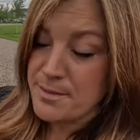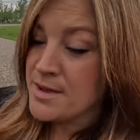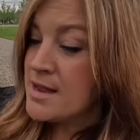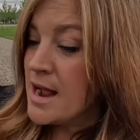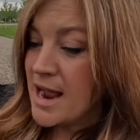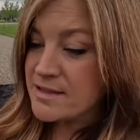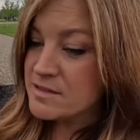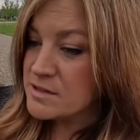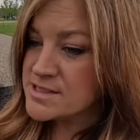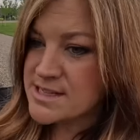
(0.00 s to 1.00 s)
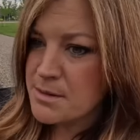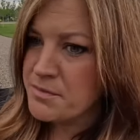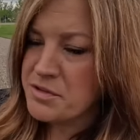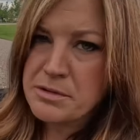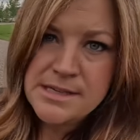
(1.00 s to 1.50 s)
them. I think there's some
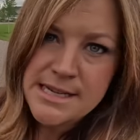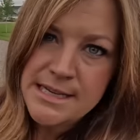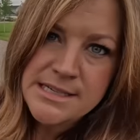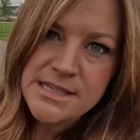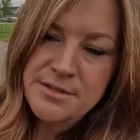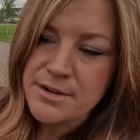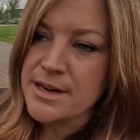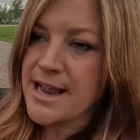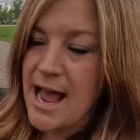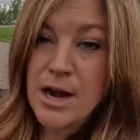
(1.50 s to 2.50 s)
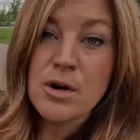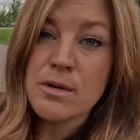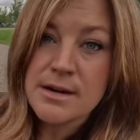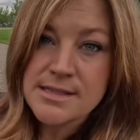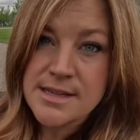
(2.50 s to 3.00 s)
13 different
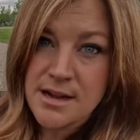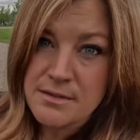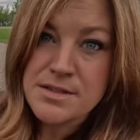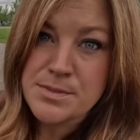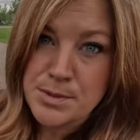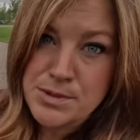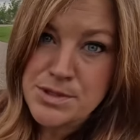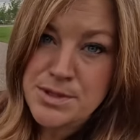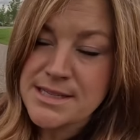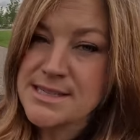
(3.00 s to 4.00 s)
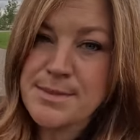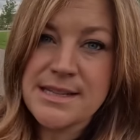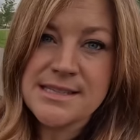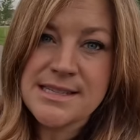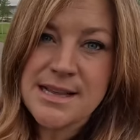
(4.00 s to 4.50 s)
categories of spruce trees. I mean,
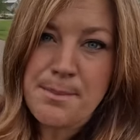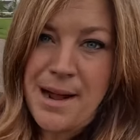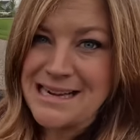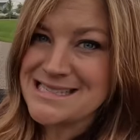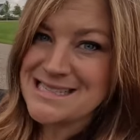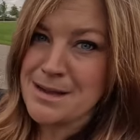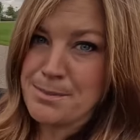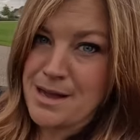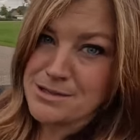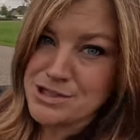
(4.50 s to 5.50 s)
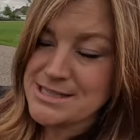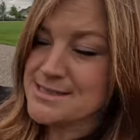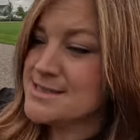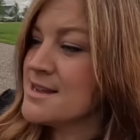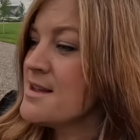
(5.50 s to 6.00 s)
this is a Picea
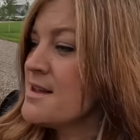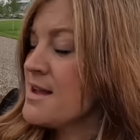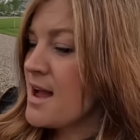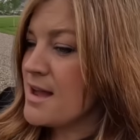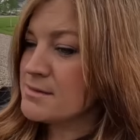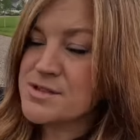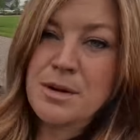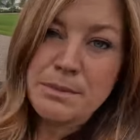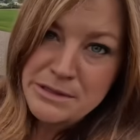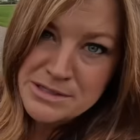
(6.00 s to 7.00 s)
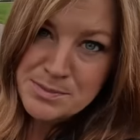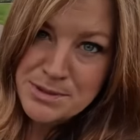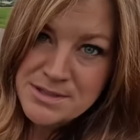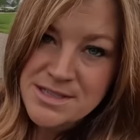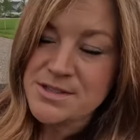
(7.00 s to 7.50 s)
pungens, so a blue
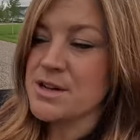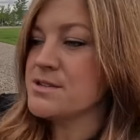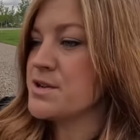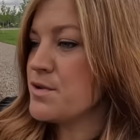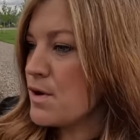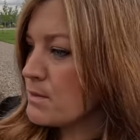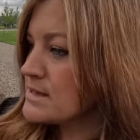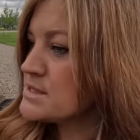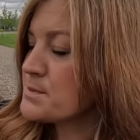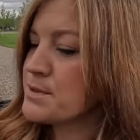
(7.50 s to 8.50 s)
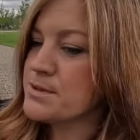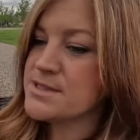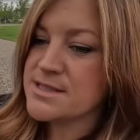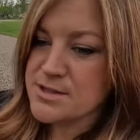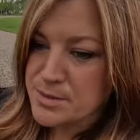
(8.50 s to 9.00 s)
spruce. There's also Norway spruce,
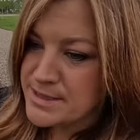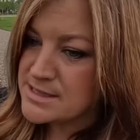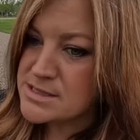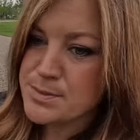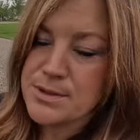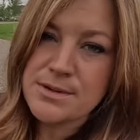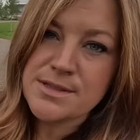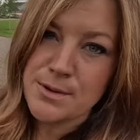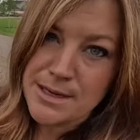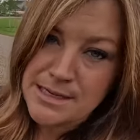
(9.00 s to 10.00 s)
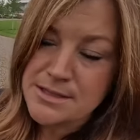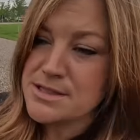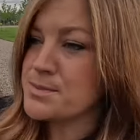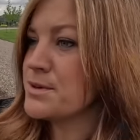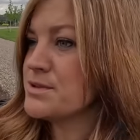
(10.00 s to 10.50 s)
Serbian spruce, Oriental
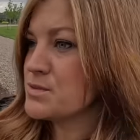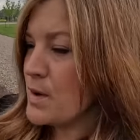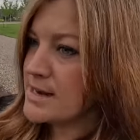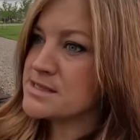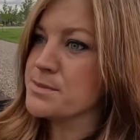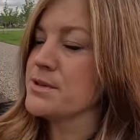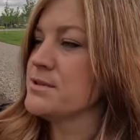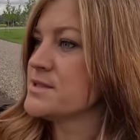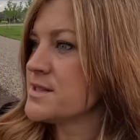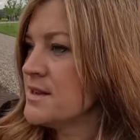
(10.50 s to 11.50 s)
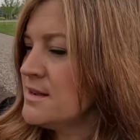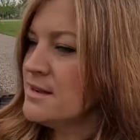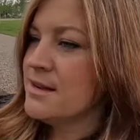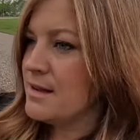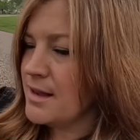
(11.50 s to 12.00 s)
spruce, white spruce.
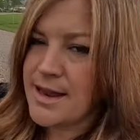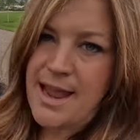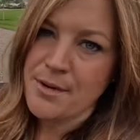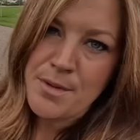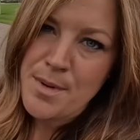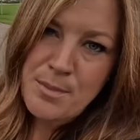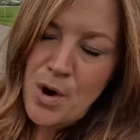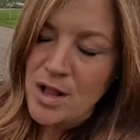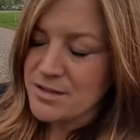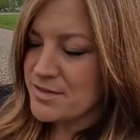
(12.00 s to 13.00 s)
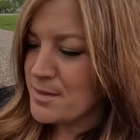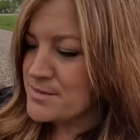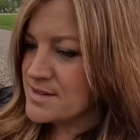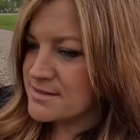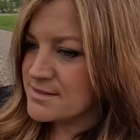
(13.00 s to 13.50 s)
I can't remember all of them
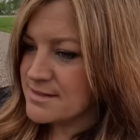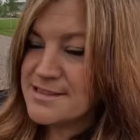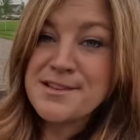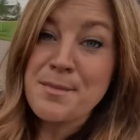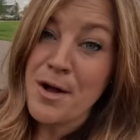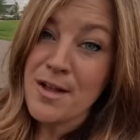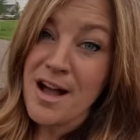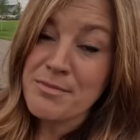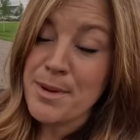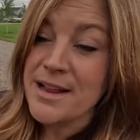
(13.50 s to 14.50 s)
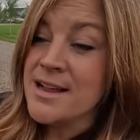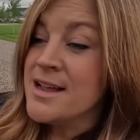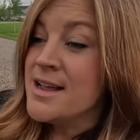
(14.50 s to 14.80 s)
to list them all off, but